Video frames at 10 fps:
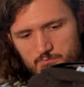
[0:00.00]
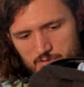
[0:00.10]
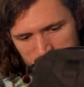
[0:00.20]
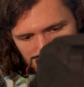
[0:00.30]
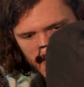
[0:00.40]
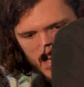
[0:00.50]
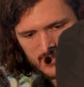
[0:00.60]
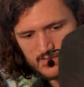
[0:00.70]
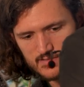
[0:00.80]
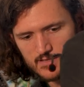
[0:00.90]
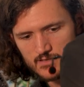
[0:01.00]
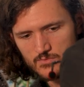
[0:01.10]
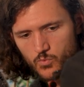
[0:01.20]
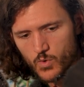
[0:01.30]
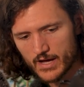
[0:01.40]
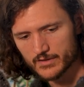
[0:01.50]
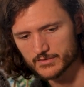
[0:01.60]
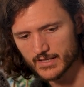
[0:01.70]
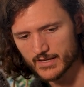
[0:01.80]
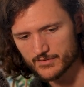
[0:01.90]
besides the
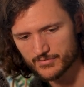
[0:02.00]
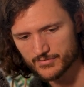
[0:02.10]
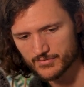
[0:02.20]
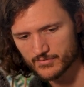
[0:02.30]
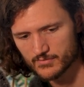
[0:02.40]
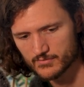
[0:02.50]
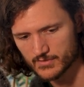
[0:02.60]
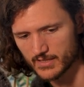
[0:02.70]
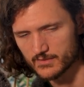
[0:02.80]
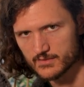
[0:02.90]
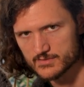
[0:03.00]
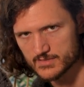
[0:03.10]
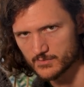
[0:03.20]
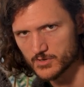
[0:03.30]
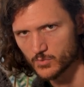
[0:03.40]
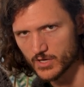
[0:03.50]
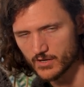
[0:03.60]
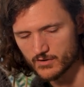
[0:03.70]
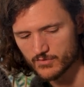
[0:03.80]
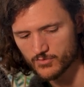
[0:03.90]
wildlife, like the Sigma
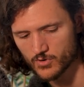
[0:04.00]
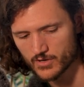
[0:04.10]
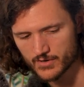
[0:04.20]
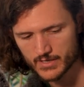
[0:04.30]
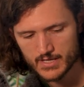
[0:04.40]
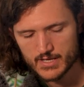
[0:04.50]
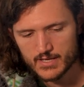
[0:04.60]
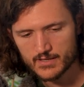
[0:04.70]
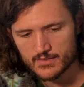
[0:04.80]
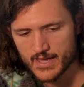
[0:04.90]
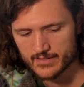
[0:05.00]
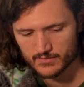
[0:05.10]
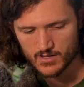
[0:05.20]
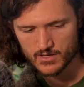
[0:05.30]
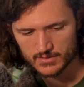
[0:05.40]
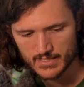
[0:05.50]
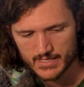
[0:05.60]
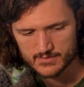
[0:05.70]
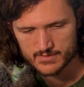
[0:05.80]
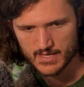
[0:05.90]
100 to 400, that long
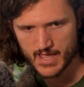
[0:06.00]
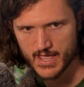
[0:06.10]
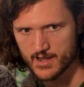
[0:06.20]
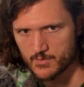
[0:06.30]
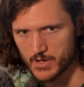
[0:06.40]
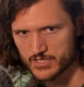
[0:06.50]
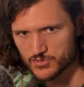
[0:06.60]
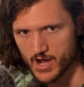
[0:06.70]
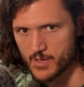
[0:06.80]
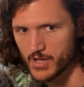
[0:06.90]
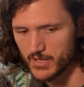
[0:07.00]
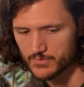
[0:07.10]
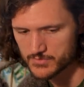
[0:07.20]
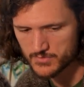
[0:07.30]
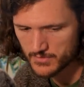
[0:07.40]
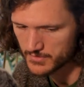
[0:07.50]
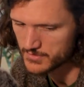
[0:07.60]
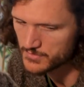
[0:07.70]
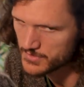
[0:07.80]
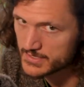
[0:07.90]
lens, and my tripod. Those are the only
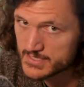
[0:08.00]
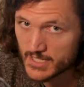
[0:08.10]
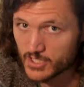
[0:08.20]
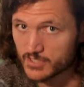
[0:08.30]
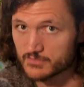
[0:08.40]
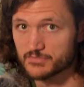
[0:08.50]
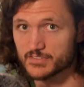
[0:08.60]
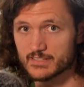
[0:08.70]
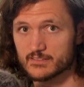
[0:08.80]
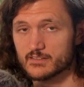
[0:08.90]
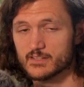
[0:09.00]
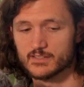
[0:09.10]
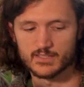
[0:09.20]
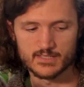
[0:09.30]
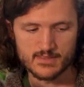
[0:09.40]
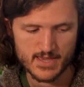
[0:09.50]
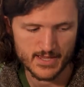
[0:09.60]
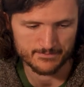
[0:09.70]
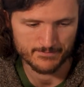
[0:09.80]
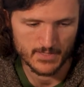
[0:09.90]
two things that couldn't fit in that.